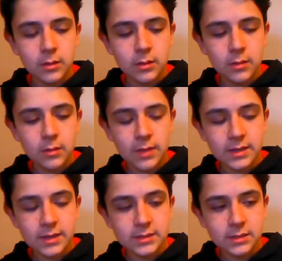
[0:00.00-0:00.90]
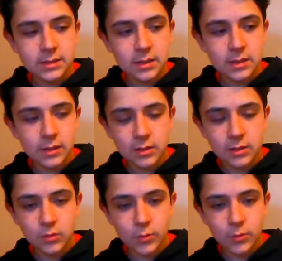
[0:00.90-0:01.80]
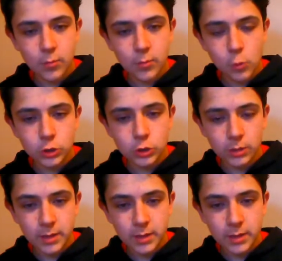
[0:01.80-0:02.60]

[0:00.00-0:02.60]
Because he looks pretty proportional to me.